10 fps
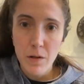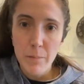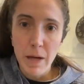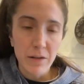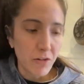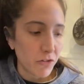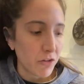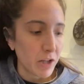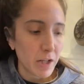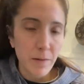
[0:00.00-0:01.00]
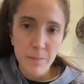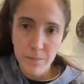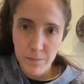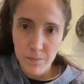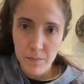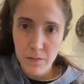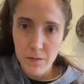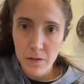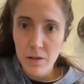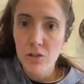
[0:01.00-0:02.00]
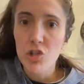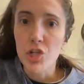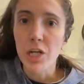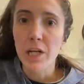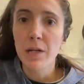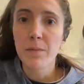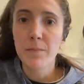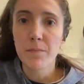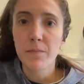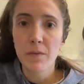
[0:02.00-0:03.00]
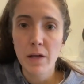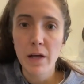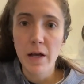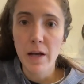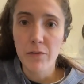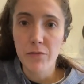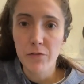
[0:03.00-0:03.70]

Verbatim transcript: back to C, G, F.